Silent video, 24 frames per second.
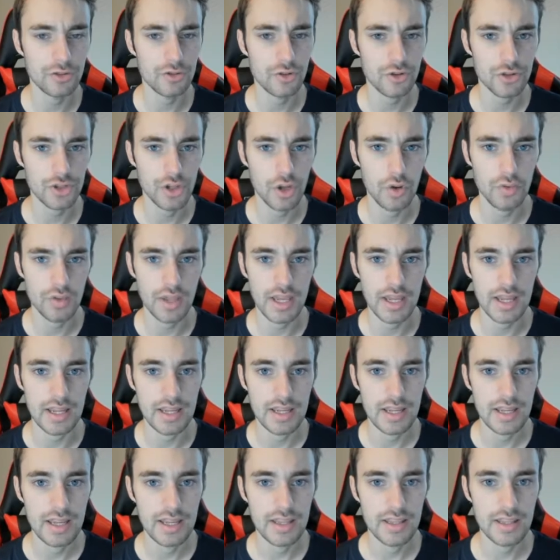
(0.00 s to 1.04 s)
or so, they
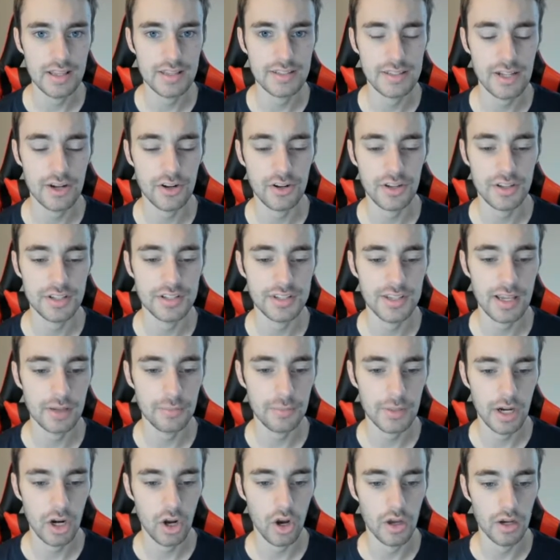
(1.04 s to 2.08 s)
centered a
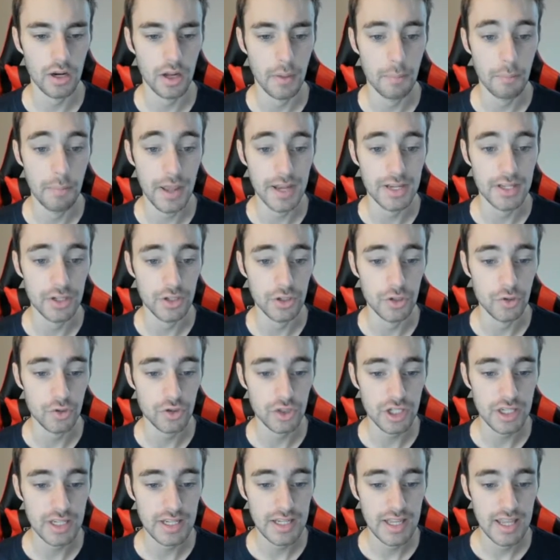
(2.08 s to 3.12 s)
segment on Ben
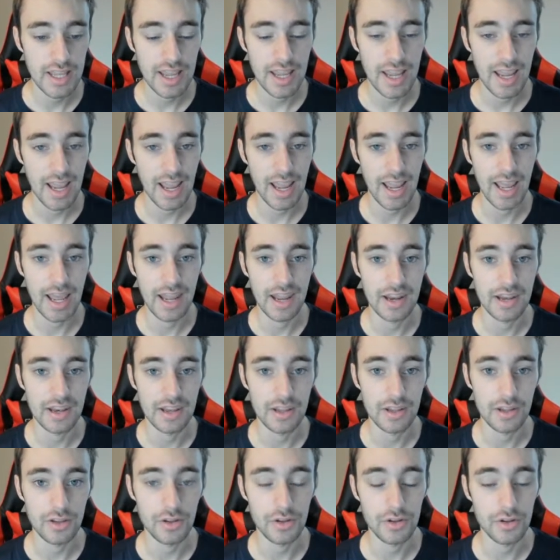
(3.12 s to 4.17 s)
DiNucci, and
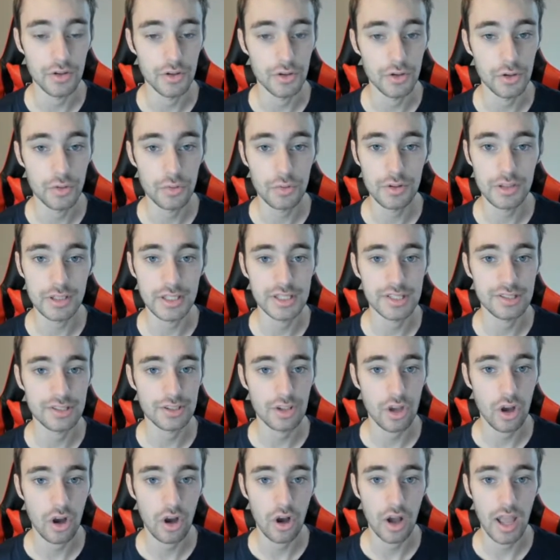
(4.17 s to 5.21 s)
you really
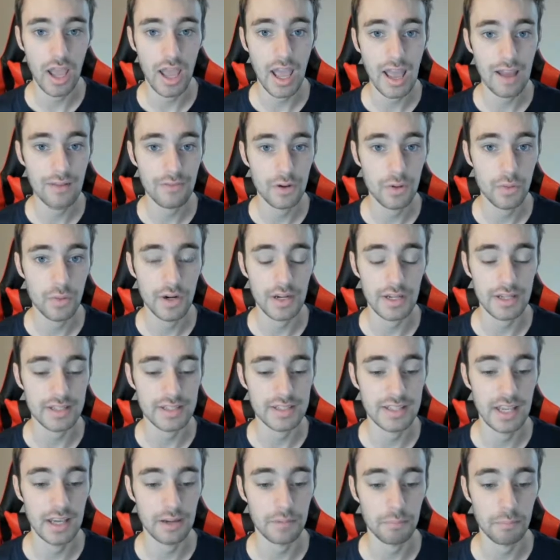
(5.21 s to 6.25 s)
saw everyone
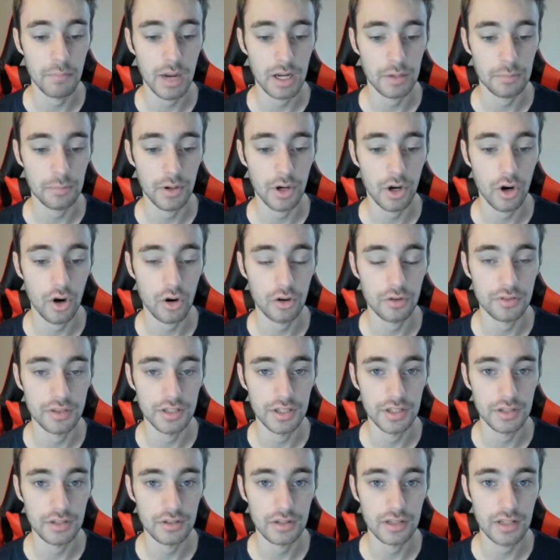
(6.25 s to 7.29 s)
except Mike
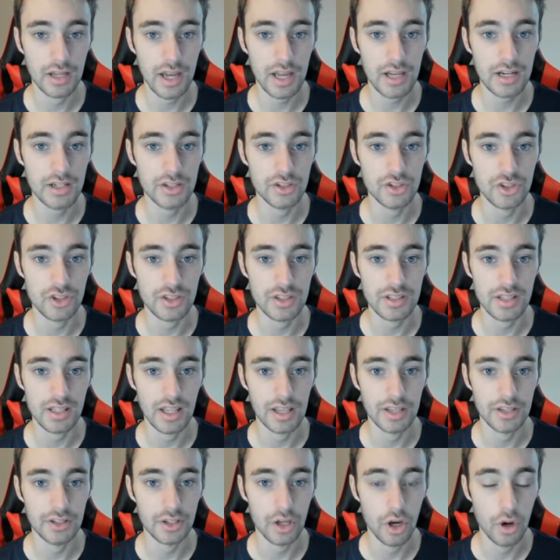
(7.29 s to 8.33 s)
McCarthy kind of just
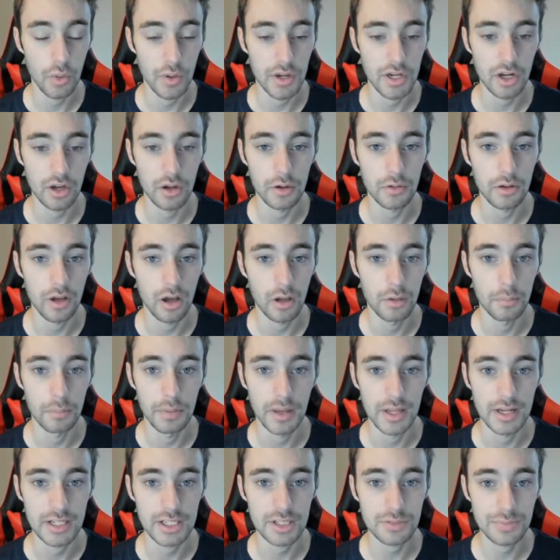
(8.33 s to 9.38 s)
like go in on
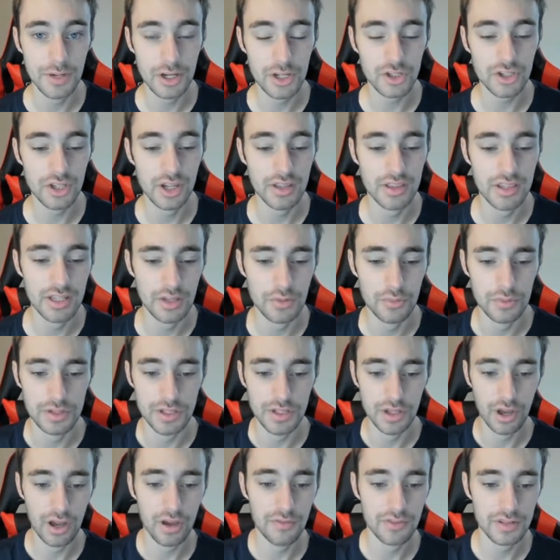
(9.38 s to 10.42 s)
Ben, especially I think it was
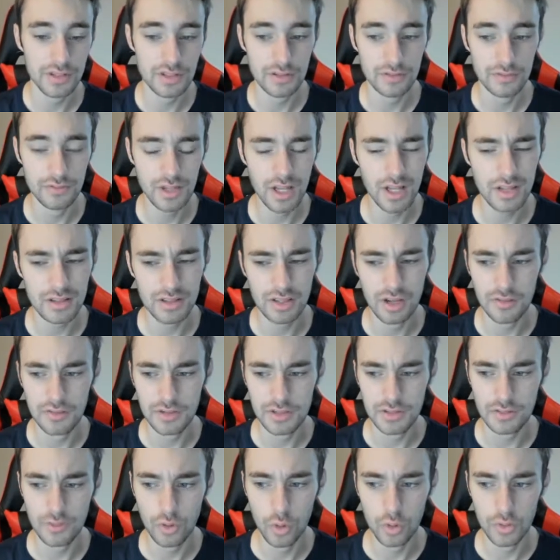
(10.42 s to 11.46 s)
not the
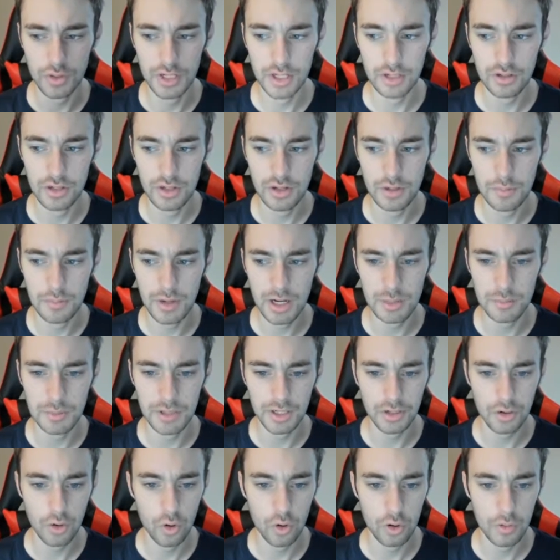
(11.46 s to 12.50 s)
offensive coordinator. It might have been
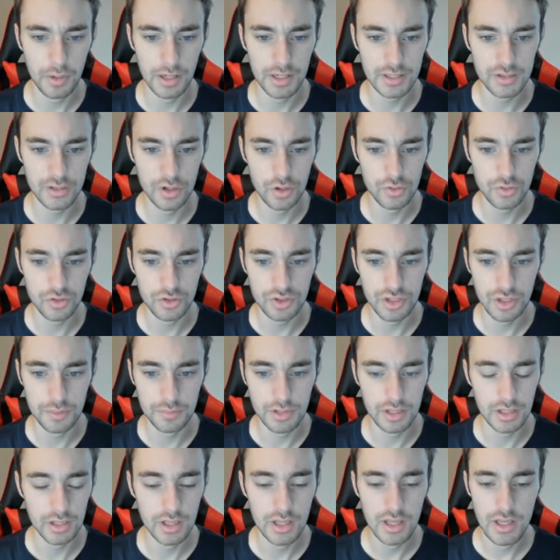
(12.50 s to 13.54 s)
a quarterback's coach or
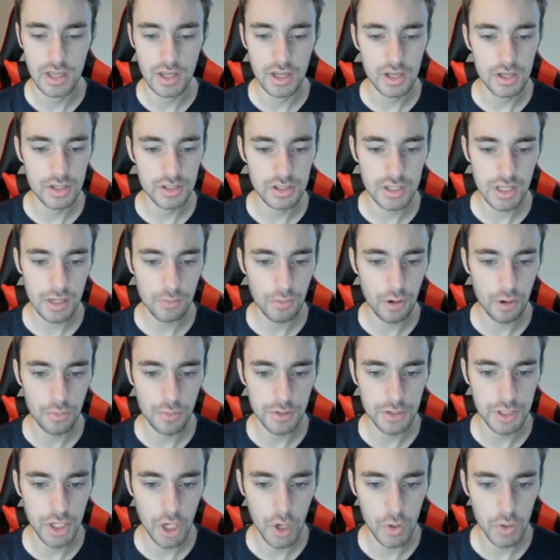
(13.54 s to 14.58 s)
something. Someone
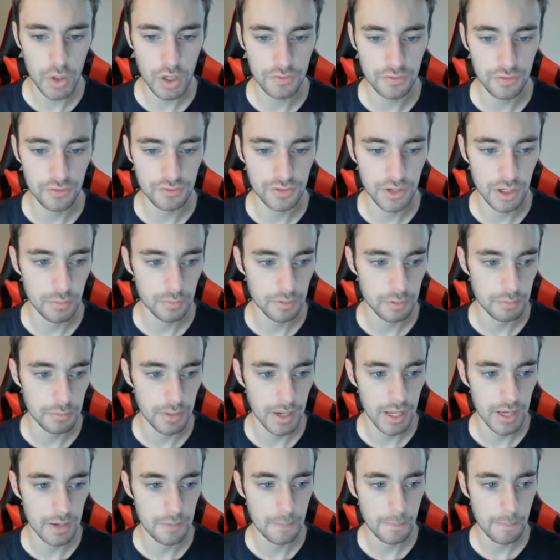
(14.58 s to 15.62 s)
was going over film with
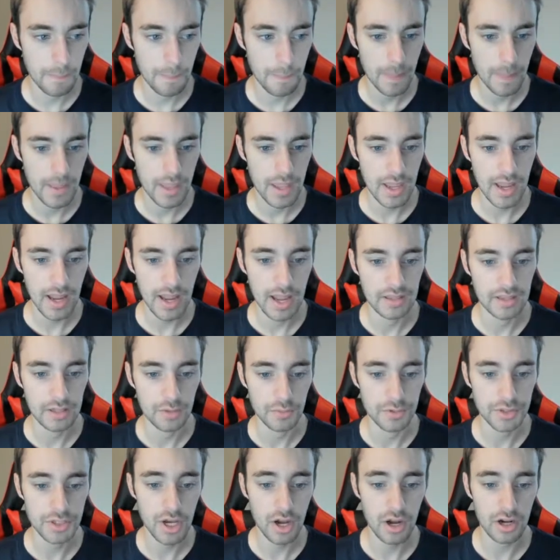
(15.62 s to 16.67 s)
Ben, and they
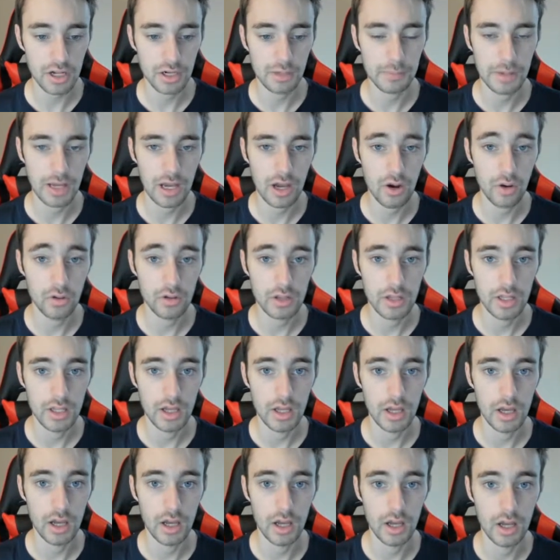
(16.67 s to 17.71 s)
were talking about
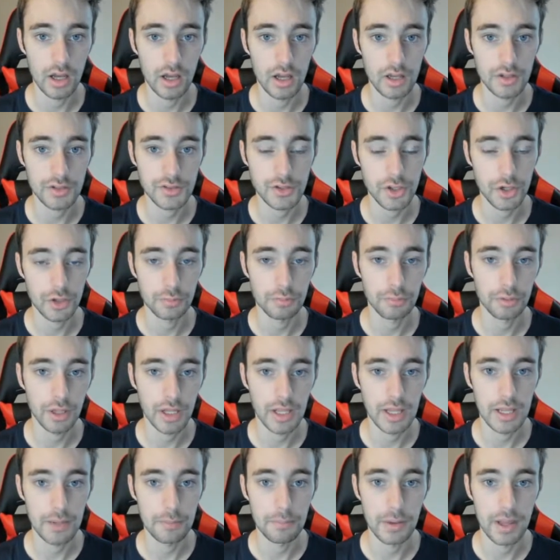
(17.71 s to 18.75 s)
a certain
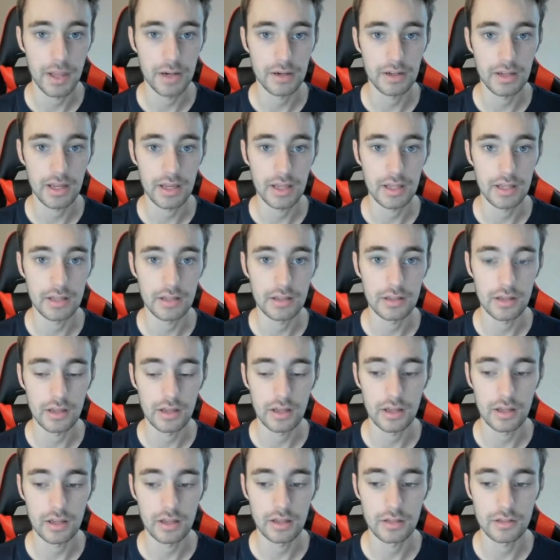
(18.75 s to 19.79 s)
play Ben had.
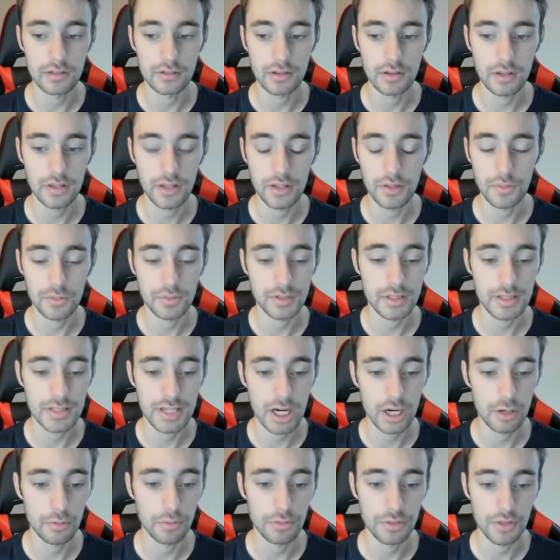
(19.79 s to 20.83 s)
It was a
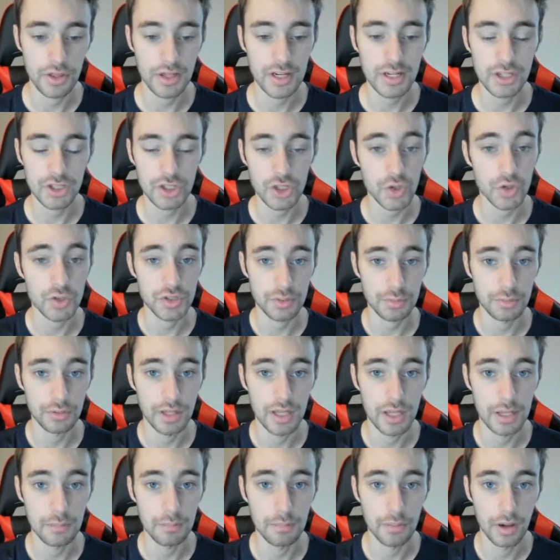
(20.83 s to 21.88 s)
terrible thing. They didn't show us the
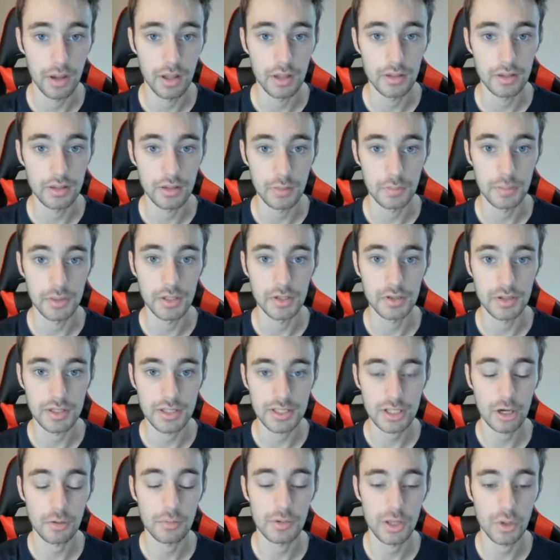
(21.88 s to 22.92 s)
play, but I mean, you could
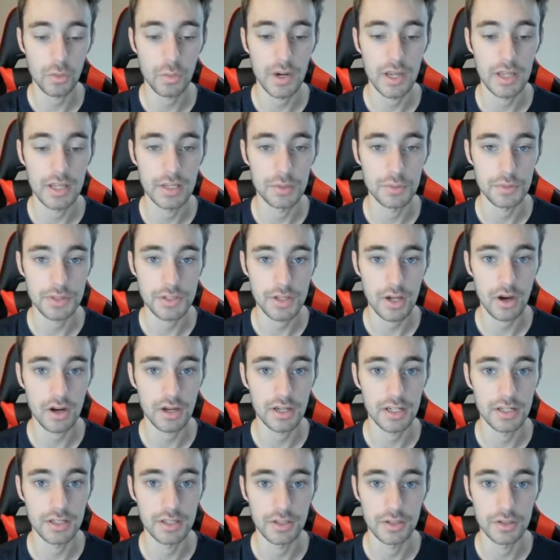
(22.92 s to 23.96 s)
tell by the way he was
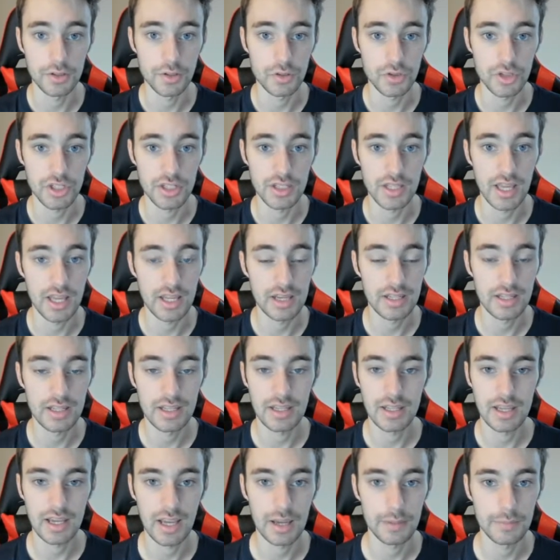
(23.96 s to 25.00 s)
talking to DiNucci that,
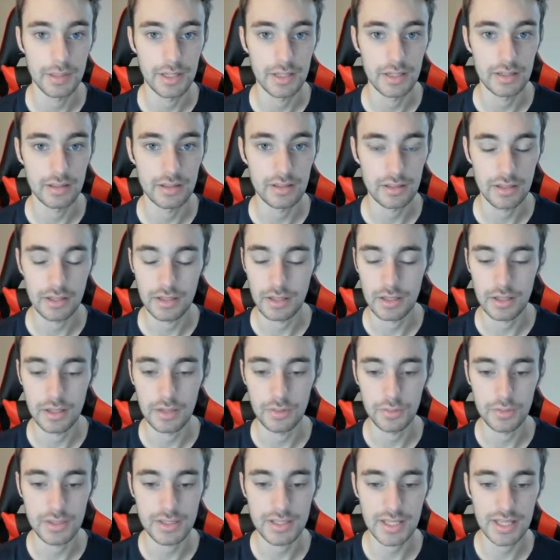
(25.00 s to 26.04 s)
I mean,
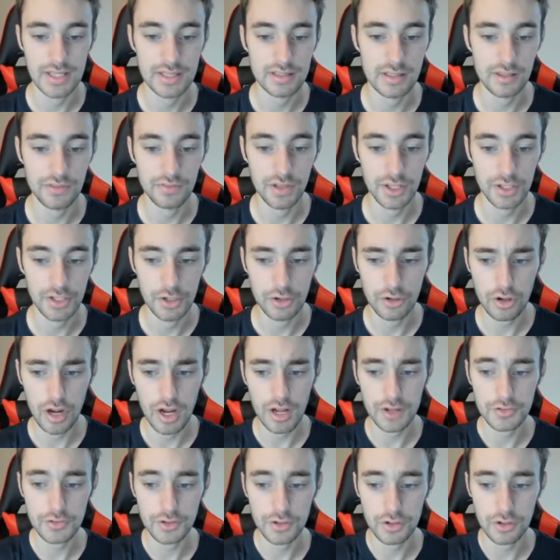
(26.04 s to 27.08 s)
he was saying stuff like, your
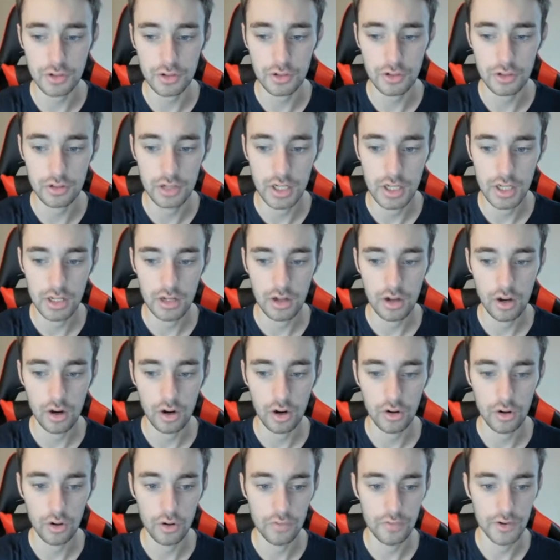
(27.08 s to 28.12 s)
eyes are
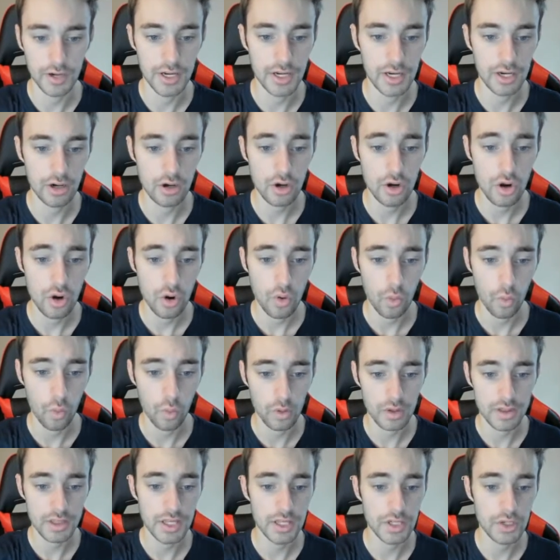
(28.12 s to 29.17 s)
over here.
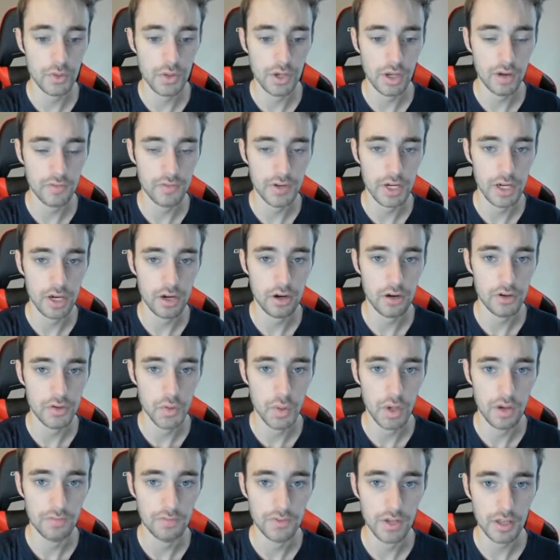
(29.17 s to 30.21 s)
What are they doing over here?
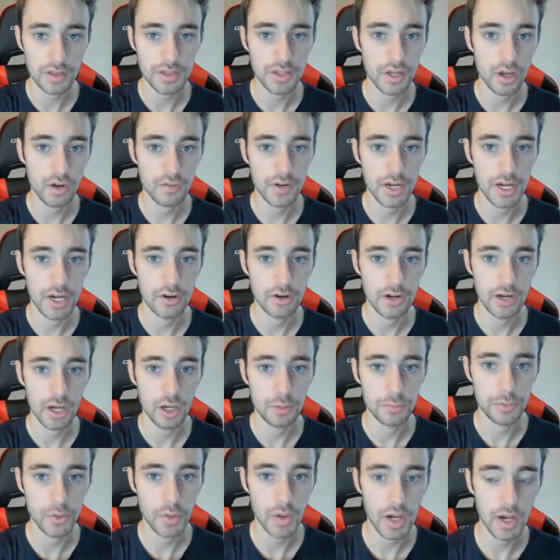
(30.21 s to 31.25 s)
You have nothing over here to
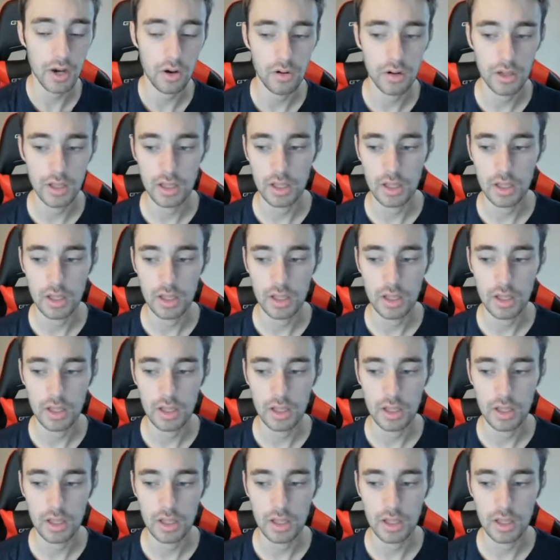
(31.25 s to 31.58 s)
help you out.